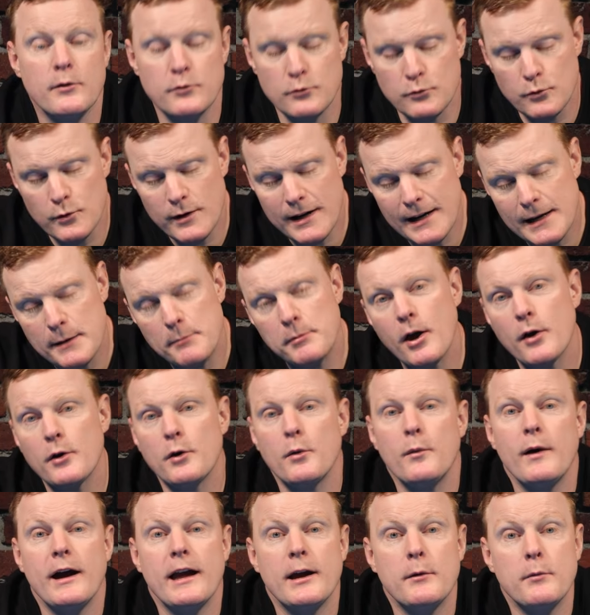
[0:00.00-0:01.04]
I was really blown
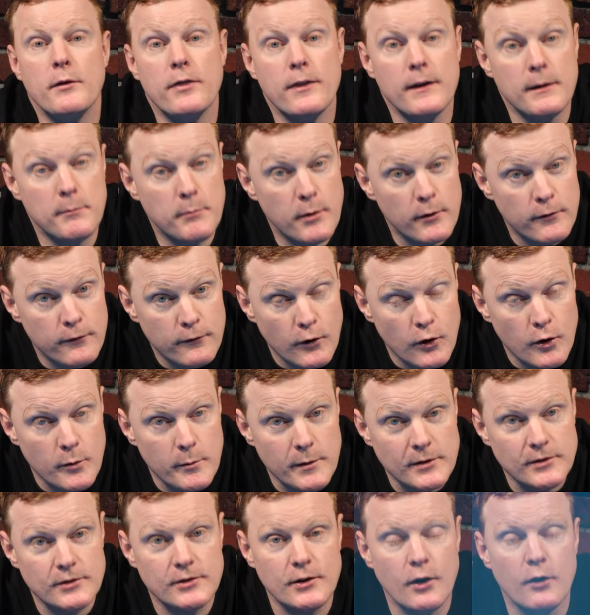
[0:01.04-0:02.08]
away with the
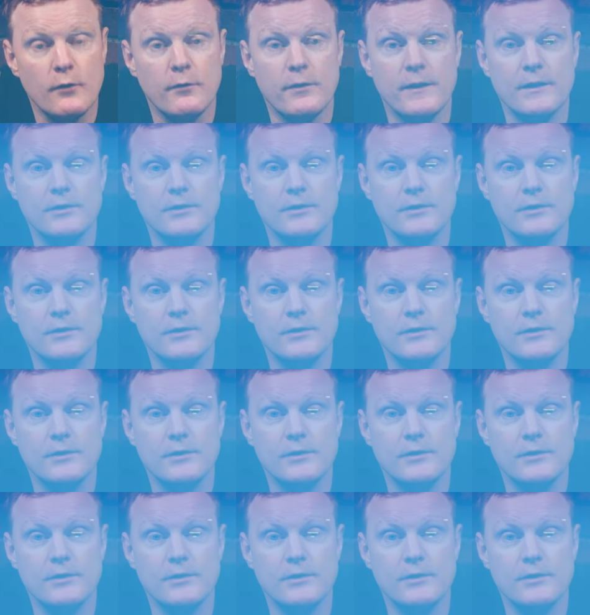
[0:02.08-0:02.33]
performance of